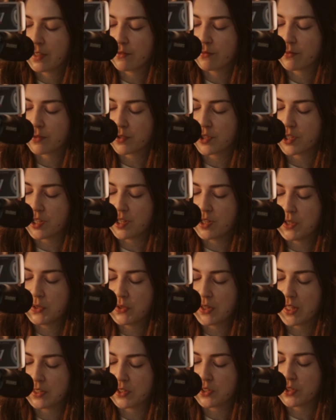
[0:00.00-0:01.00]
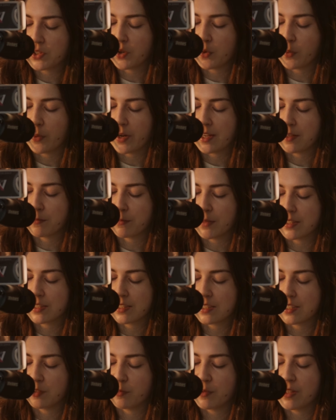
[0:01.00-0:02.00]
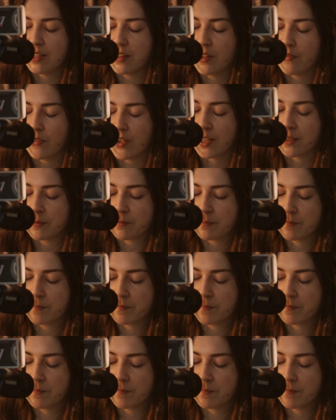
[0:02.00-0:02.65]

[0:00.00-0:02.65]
for she knew that Snow White must still be living.